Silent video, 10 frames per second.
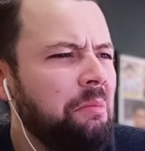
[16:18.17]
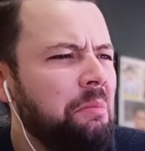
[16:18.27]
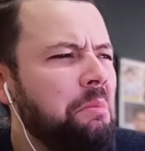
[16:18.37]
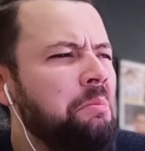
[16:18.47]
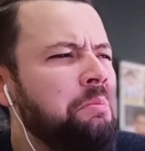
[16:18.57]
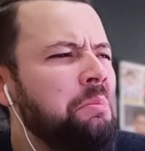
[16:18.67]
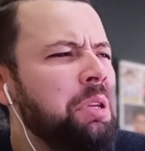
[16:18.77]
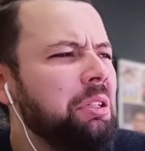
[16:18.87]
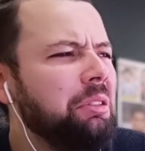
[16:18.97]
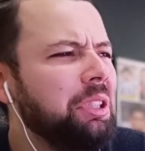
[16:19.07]

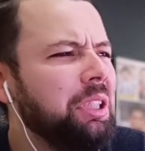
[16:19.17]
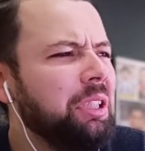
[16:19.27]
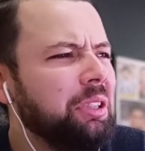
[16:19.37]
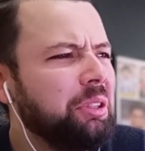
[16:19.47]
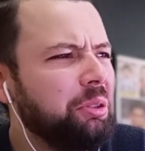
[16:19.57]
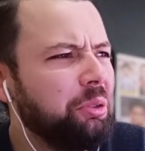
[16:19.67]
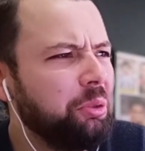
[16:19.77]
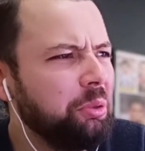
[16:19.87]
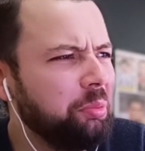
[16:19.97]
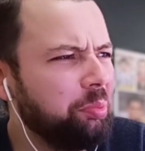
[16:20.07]
Milk in a
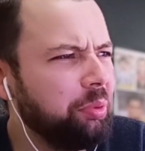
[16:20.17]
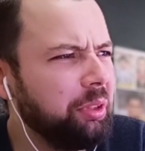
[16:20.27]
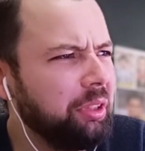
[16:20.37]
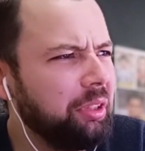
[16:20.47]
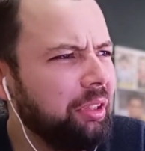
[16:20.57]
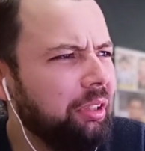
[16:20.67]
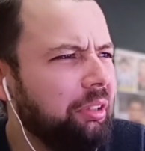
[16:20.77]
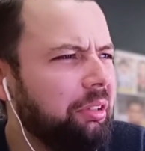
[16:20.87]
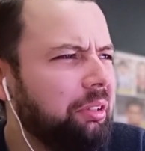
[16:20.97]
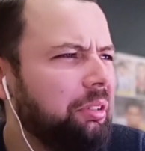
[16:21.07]
soup!
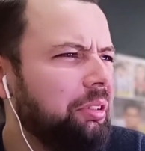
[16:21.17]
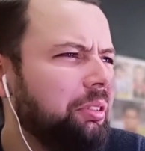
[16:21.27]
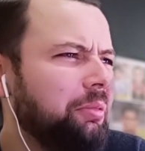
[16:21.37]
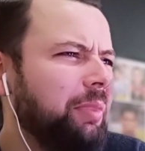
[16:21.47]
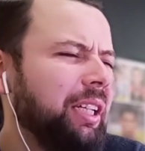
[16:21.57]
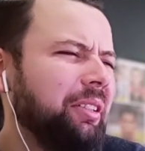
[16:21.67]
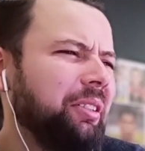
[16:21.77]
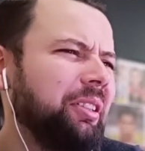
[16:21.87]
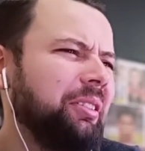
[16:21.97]
Oh my god.